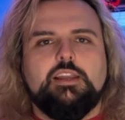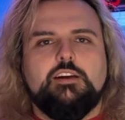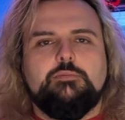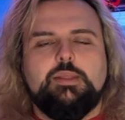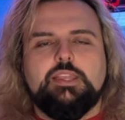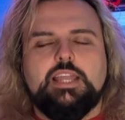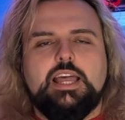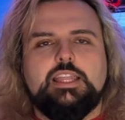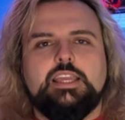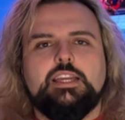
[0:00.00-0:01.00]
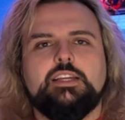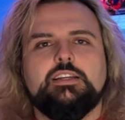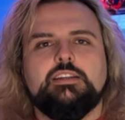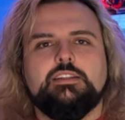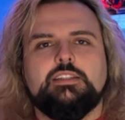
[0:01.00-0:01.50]
I've been Danny.
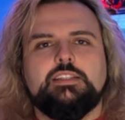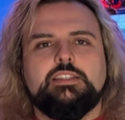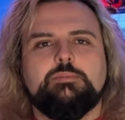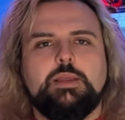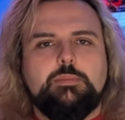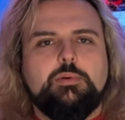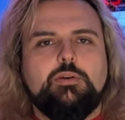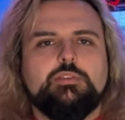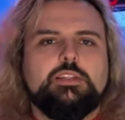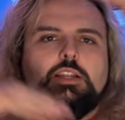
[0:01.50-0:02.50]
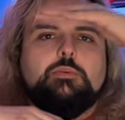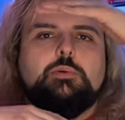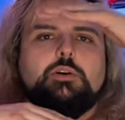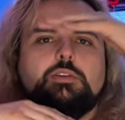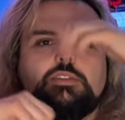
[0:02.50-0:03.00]
This is Big Bot, Little
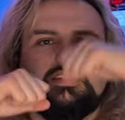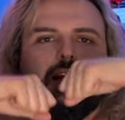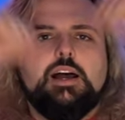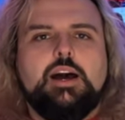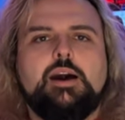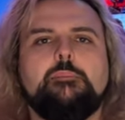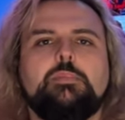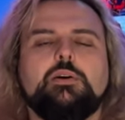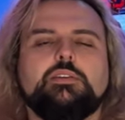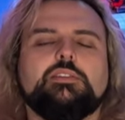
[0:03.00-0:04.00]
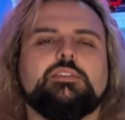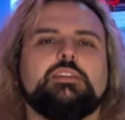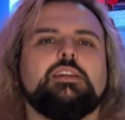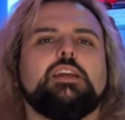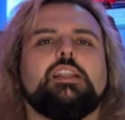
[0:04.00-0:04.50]
Bot, Unbot, and